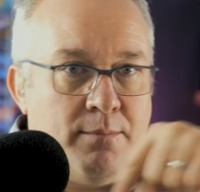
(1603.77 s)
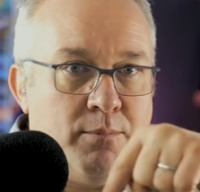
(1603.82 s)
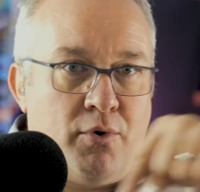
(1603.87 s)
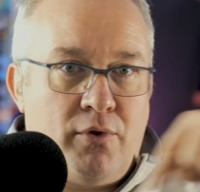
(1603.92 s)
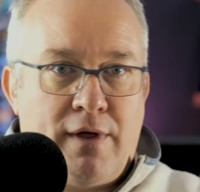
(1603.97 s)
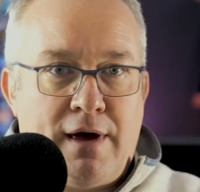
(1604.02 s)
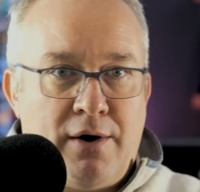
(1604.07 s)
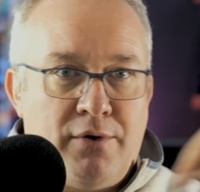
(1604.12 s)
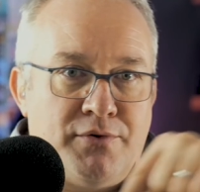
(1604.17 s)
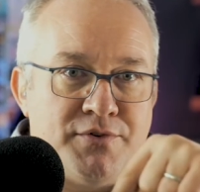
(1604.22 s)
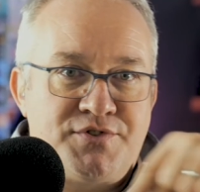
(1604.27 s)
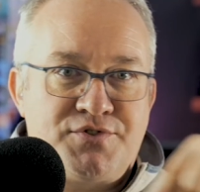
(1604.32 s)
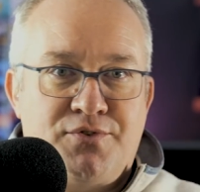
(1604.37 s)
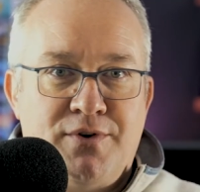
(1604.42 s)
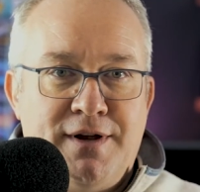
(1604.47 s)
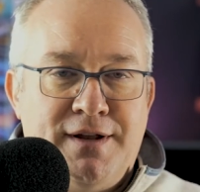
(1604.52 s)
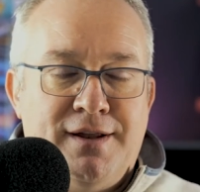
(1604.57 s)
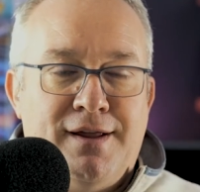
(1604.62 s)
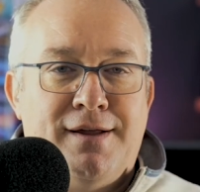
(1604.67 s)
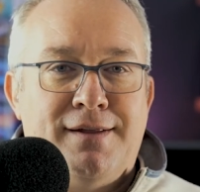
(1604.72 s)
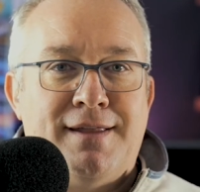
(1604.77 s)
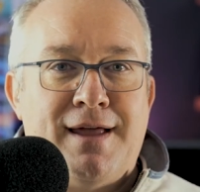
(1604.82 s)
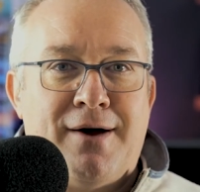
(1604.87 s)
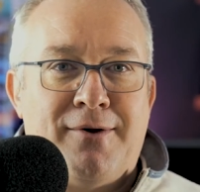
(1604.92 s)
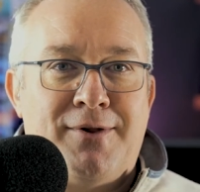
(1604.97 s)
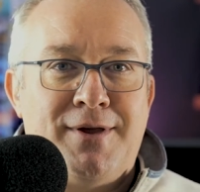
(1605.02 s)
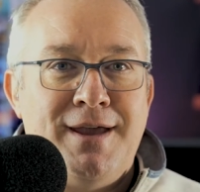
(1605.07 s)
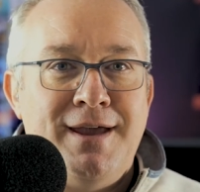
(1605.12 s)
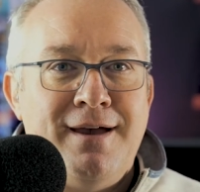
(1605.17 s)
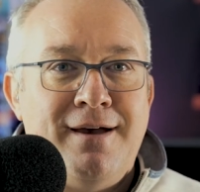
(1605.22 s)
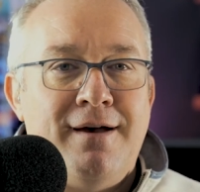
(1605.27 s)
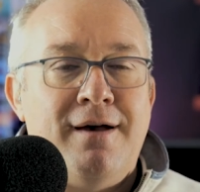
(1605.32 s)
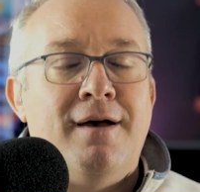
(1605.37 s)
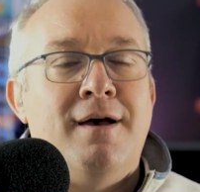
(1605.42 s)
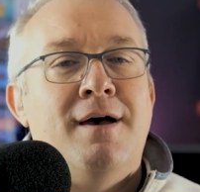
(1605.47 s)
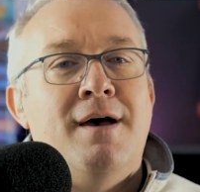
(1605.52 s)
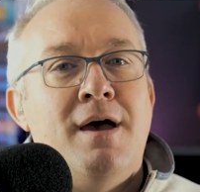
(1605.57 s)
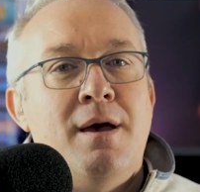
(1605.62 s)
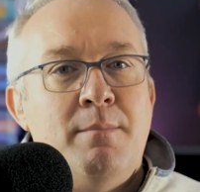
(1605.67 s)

I'll put that on the screen down here.